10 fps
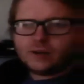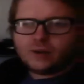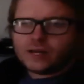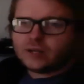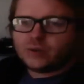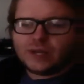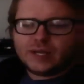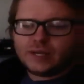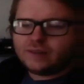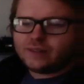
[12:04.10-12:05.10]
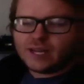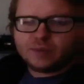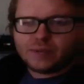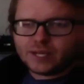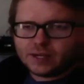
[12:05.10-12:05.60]
know how to do any of that in
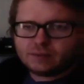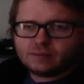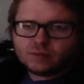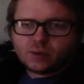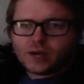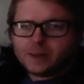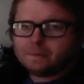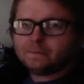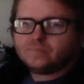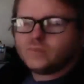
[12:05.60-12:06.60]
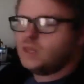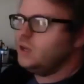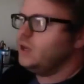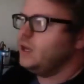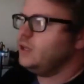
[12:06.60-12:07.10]
the beginning, okay?
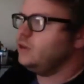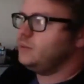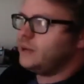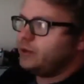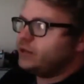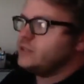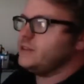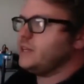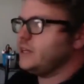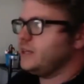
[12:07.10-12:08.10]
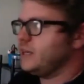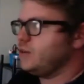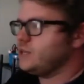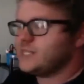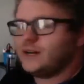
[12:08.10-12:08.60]
And then you're probably also thinking like,
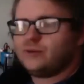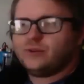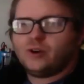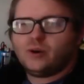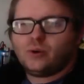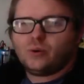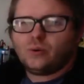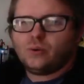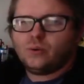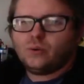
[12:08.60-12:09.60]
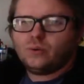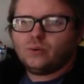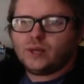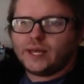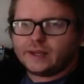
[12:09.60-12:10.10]
Chris, I don't know,
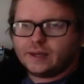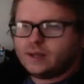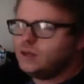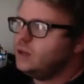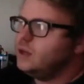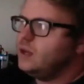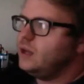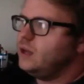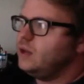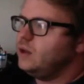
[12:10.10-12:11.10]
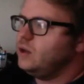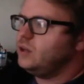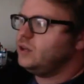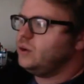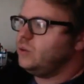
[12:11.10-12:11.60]
like,
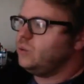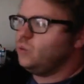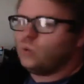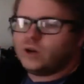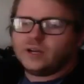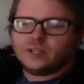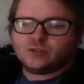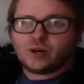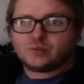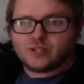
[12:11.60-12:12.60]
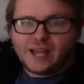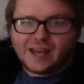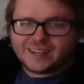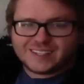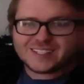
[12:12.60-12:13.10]
you know, what an interruption
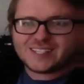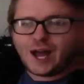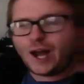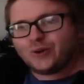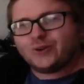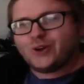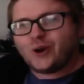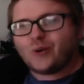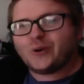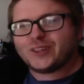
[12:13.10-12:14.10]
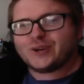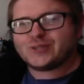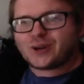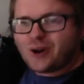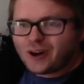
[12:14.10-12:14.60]
ad is. I don't know what
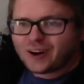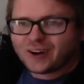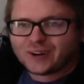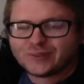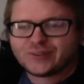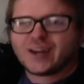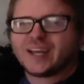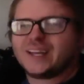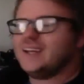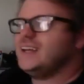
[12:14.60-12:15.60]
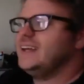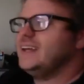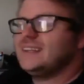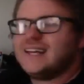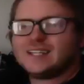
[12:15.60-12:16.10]
those are, right?
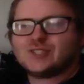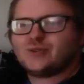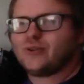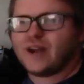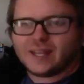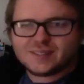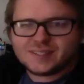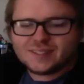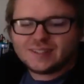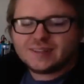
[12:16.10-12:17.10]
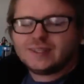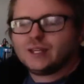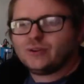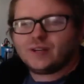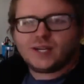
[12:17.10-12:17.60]
That's great.
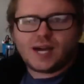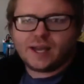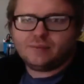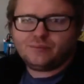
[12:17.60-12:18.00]
Neither did I.